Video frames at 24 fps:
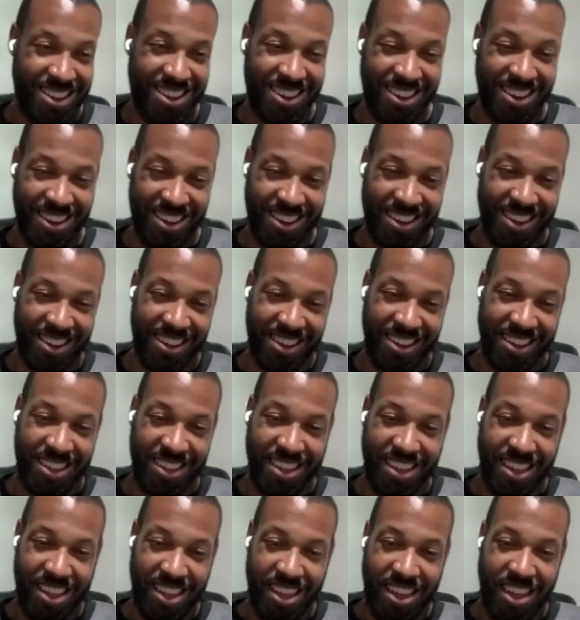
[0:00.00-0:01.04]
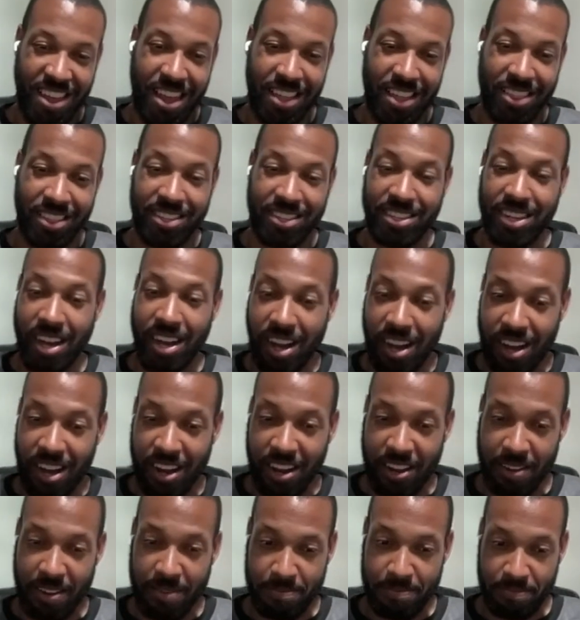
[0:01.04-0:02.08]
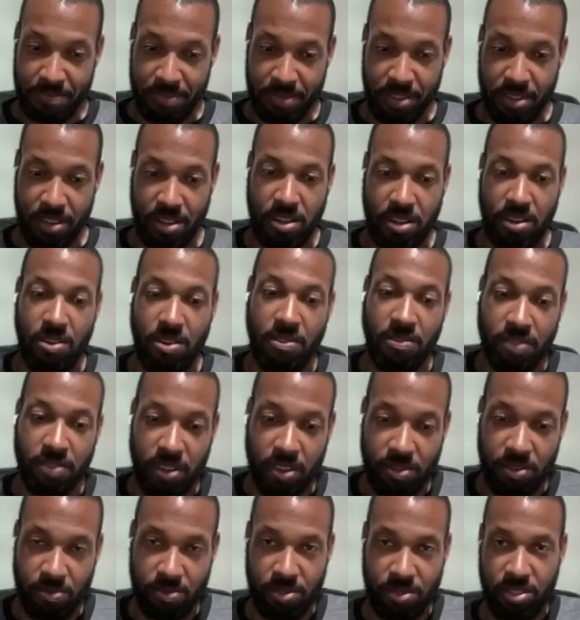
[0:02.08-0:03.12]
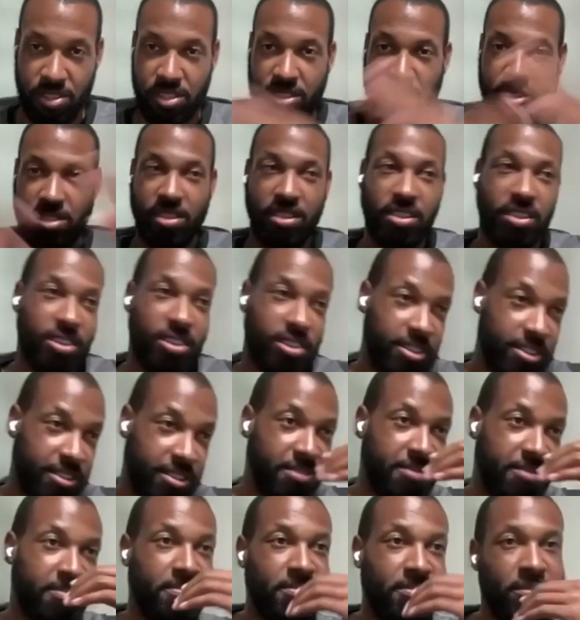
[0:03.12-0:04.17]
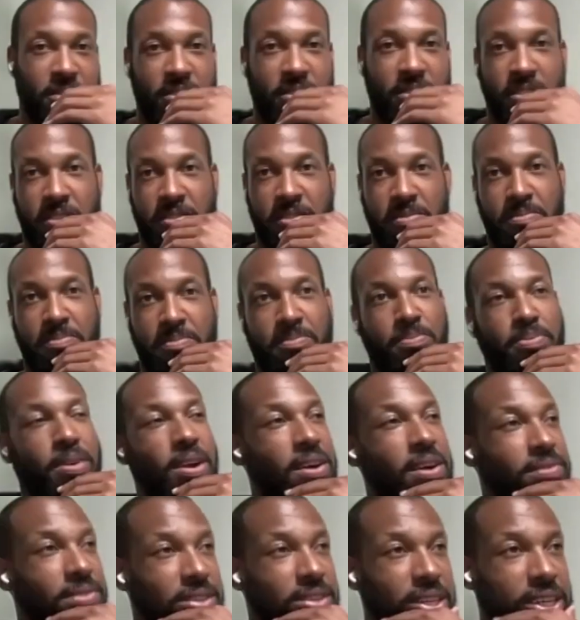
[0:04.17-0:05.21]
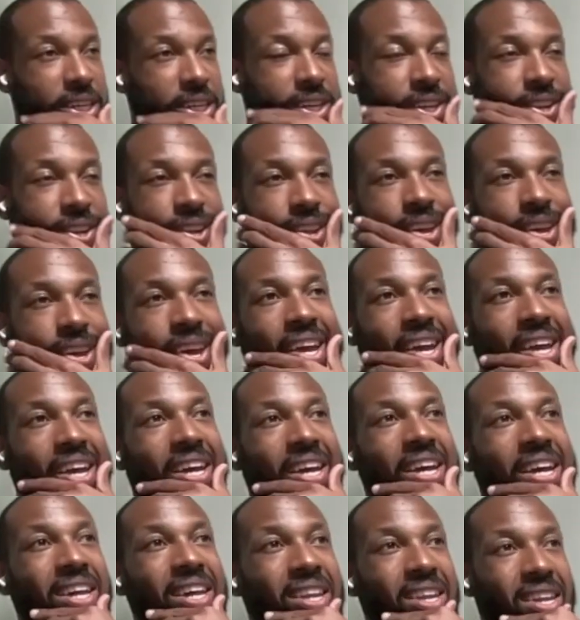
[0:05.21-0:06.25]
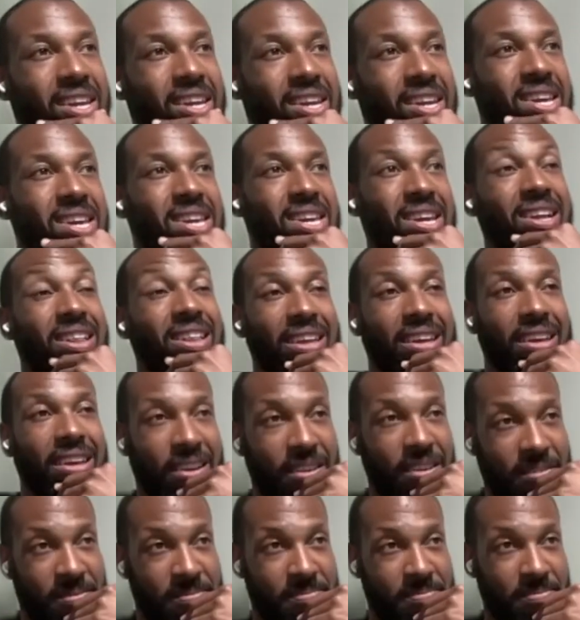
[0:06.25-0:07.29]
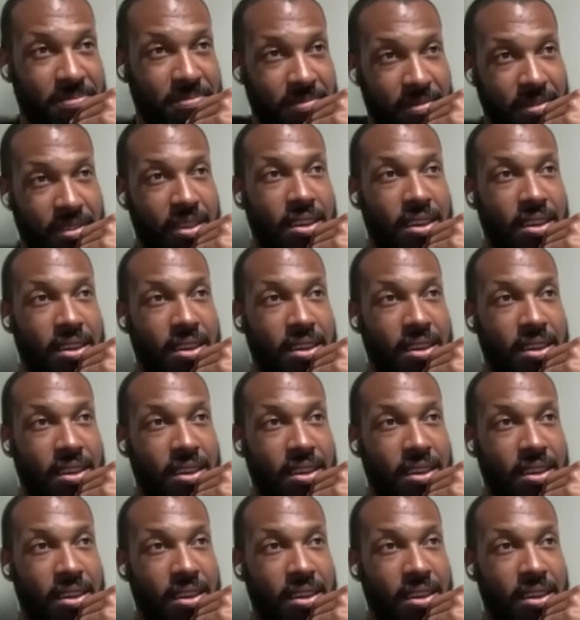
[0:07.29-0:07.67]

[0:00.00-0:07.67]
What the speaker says: At the time, COVID was still prevalent. And helium